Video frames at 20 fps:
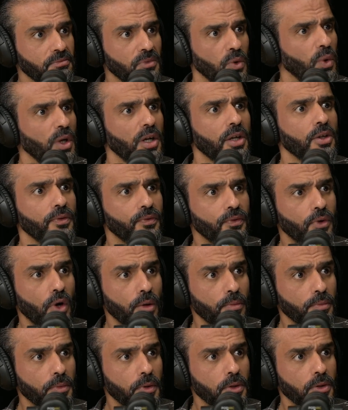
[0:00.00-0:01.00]
where are you
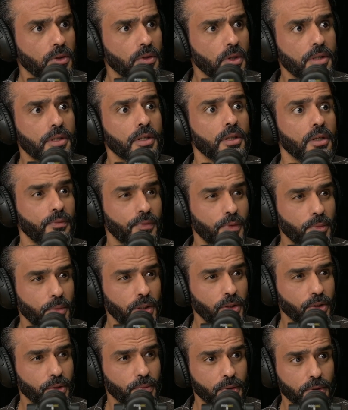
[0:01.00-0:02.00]
from? So I said, I'm from
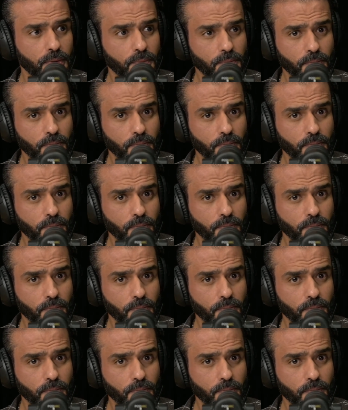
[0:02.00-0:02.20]
Egypt.